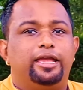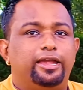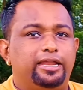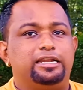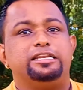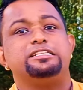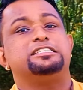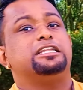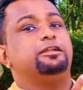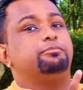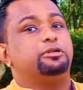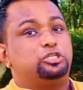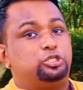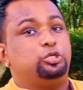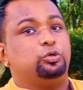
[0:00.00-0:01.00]
And reason
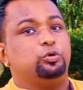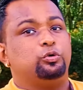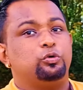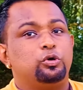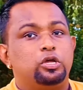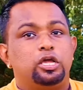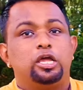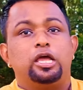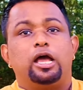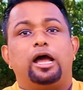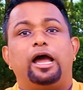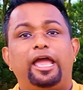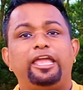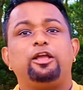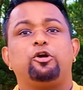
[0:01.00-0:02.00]
number two,
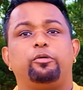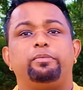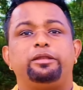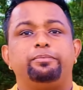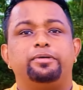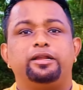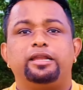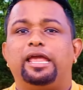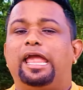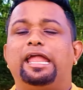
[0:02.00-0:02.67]
high commitment